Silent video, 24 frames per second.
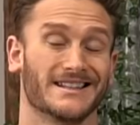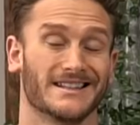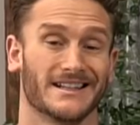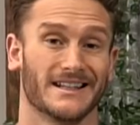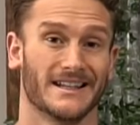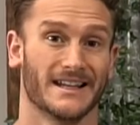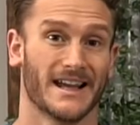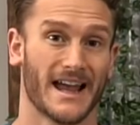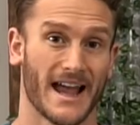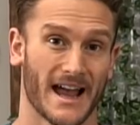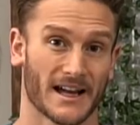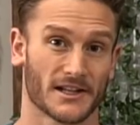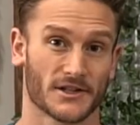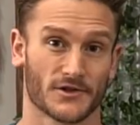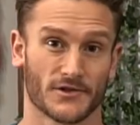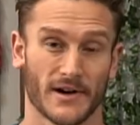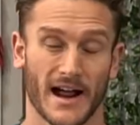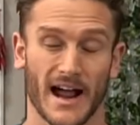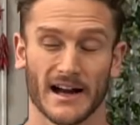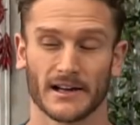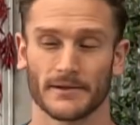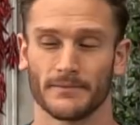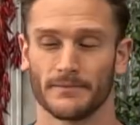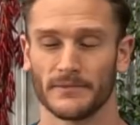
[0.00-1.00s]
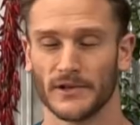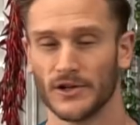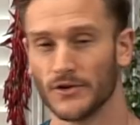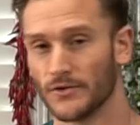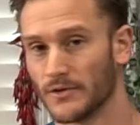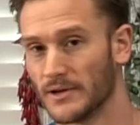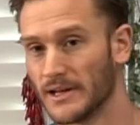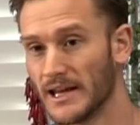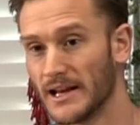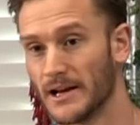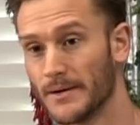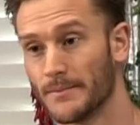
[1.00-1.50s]
tea extract. You
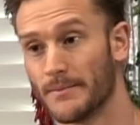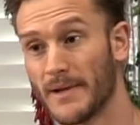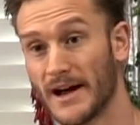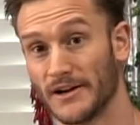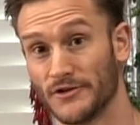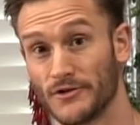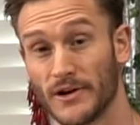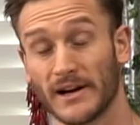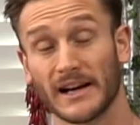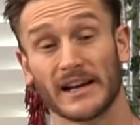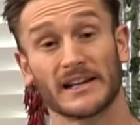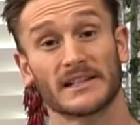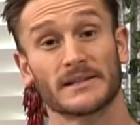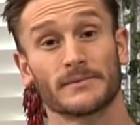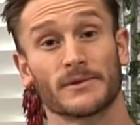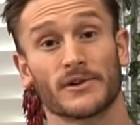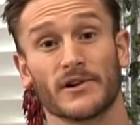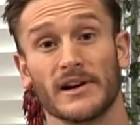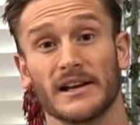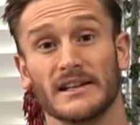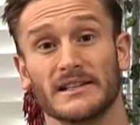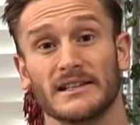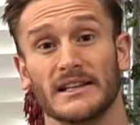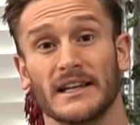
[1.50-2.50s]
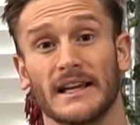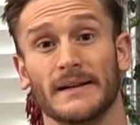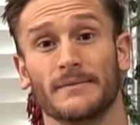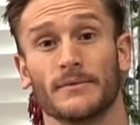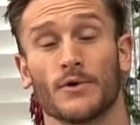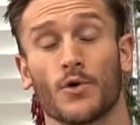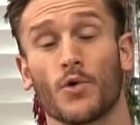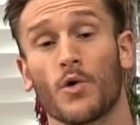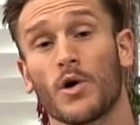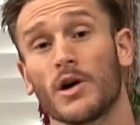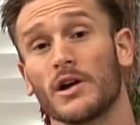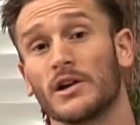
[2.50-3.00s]
can get it by drinking some green tea,
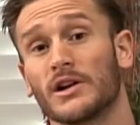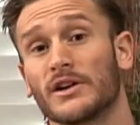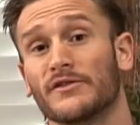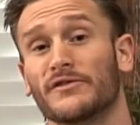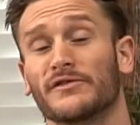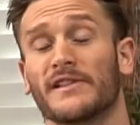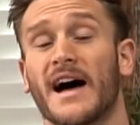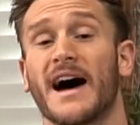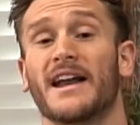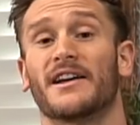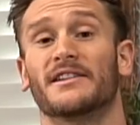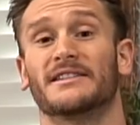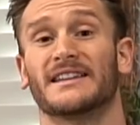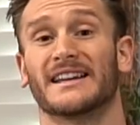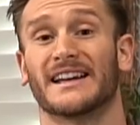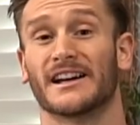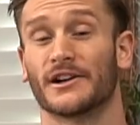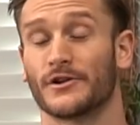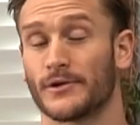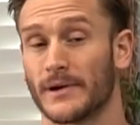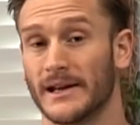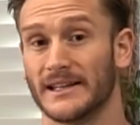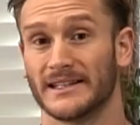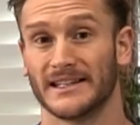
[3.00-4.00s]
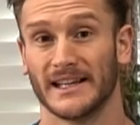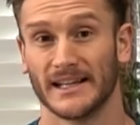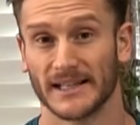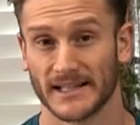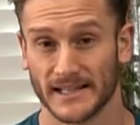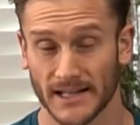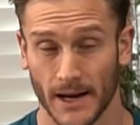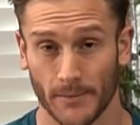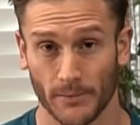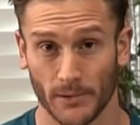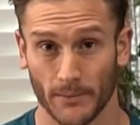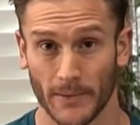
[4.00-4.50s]
or you can flat out take a green tea
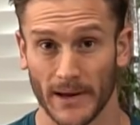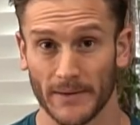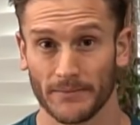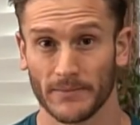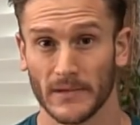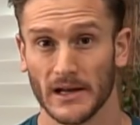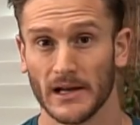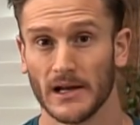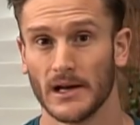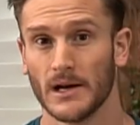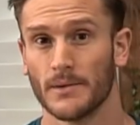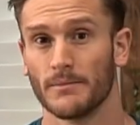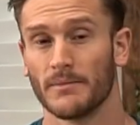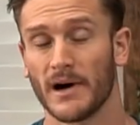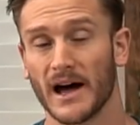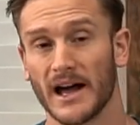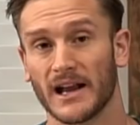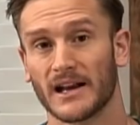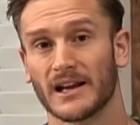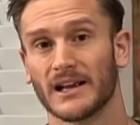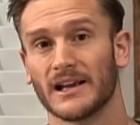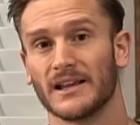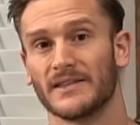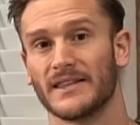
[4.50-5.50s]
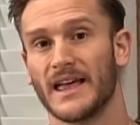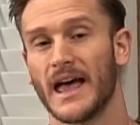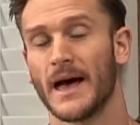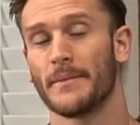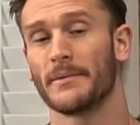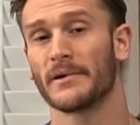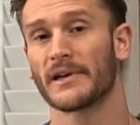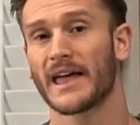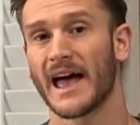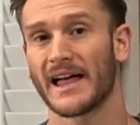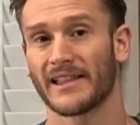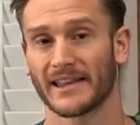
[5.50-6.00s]
supplement. But the
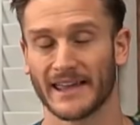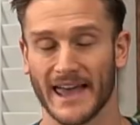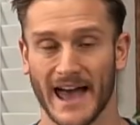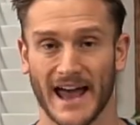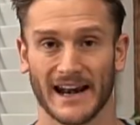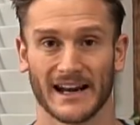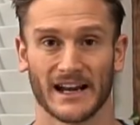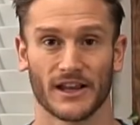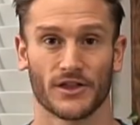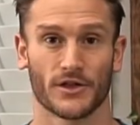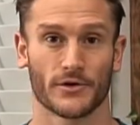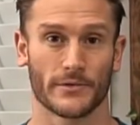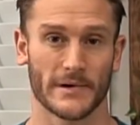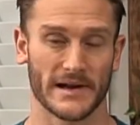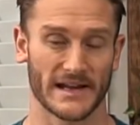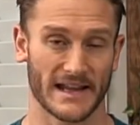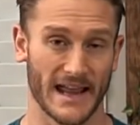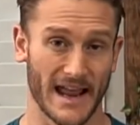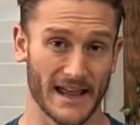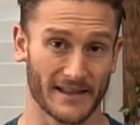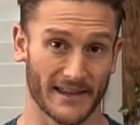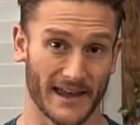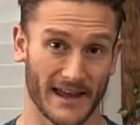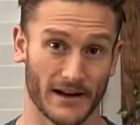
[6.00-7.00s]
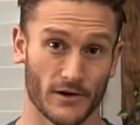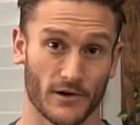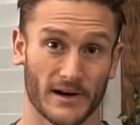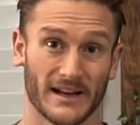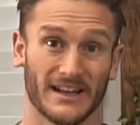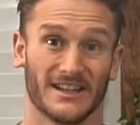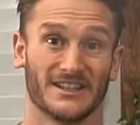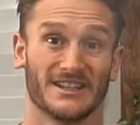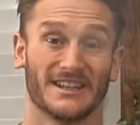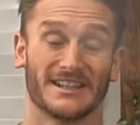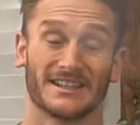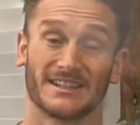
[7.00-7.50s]
epigallocatechin 3 gallate, or
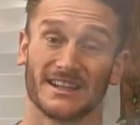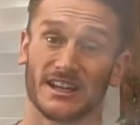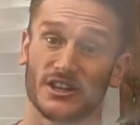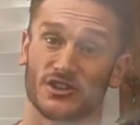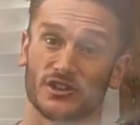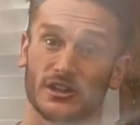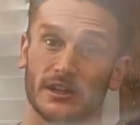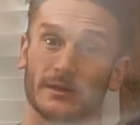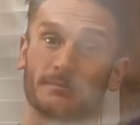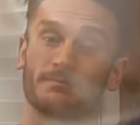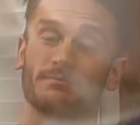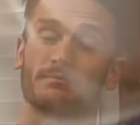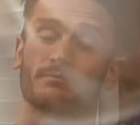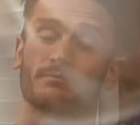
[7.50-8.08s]
EGCG,